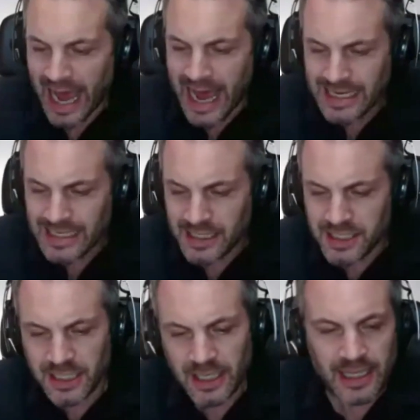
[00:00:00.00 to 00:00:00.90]
And
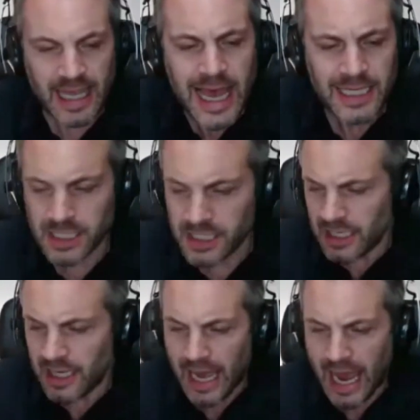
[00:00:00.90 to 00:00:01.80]
yes,
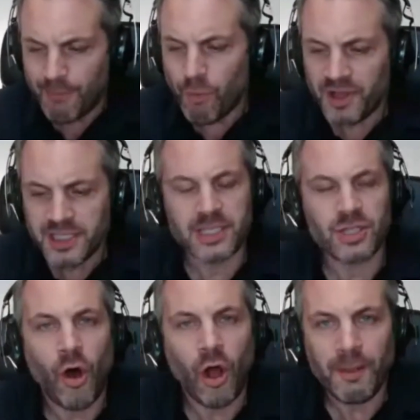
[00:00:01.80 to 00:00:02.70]
what this is
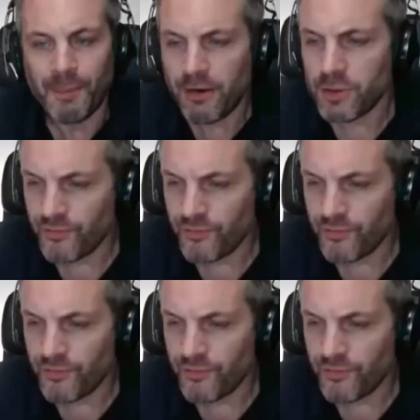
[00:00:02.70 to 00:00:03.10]
all about,